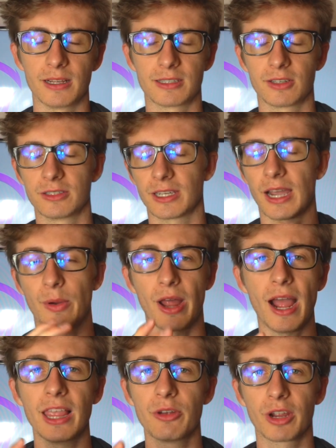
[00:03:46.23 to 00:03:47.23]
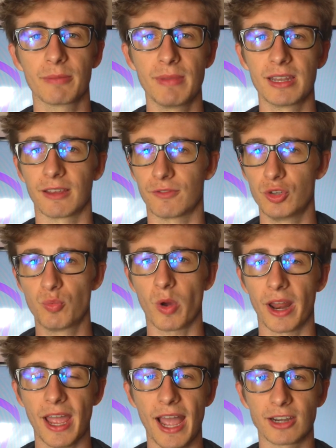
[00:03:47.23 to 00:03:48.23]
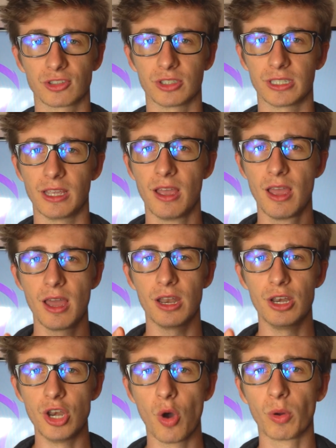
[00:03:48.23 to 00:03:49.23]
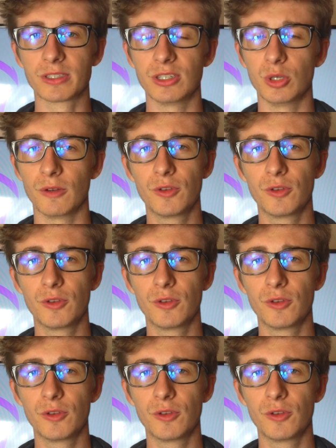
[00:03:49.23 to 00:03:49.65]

And so it's like I would highly recommend if you want to actually know what to do.